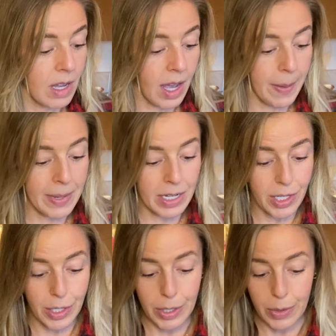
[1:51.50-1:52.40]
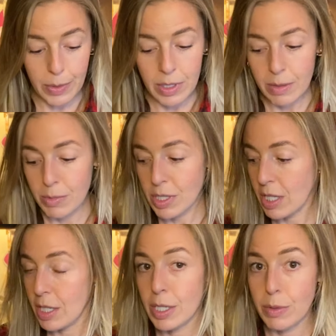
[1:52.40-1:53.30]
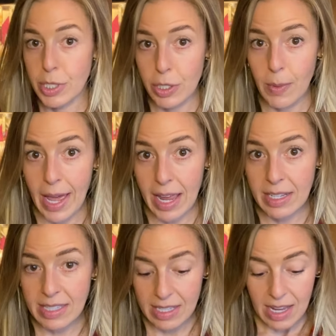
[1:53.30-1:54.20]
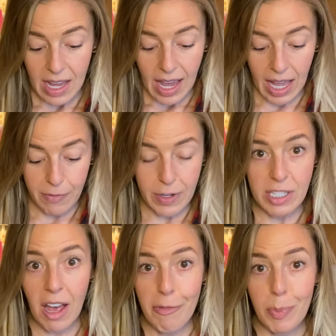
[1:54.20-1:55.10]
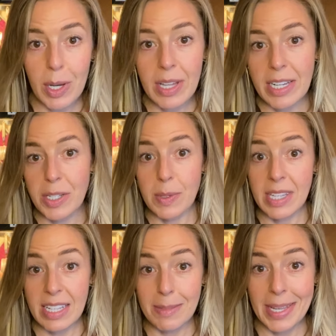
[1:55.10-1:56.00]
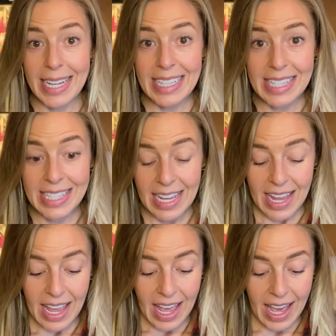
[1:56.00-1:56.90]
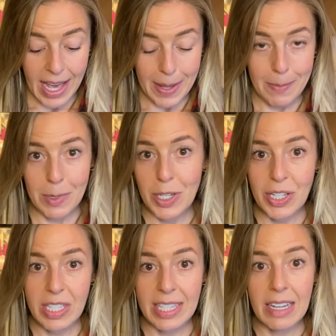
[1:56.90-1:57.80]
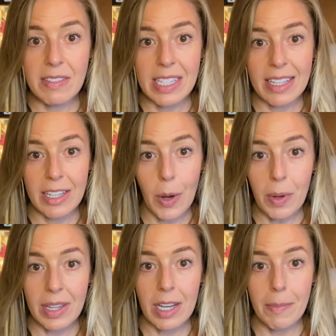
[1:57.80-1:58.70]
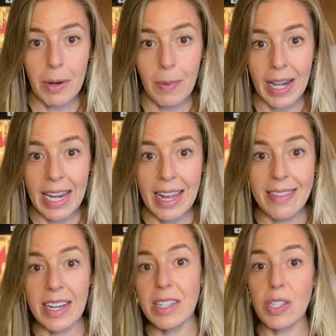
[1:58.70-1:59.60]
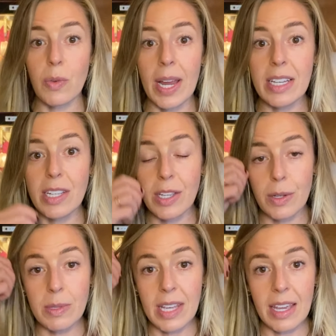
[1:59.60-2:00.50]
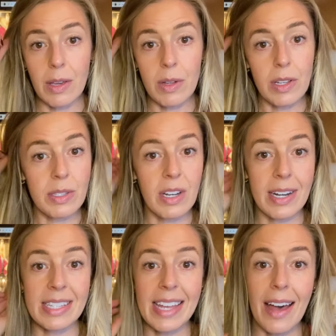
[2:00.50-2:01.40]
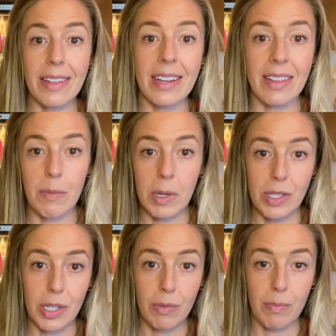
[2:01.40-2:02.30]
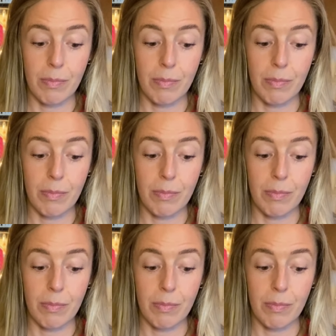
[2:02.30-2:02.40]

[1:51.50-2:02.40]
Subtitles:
I'm just gonna do 2 eggs. And for soft-boiled, I do 6 minutes, which just leaves the yolk a little bit runny. And then it's great to use, like you could use it on a salad, and then once you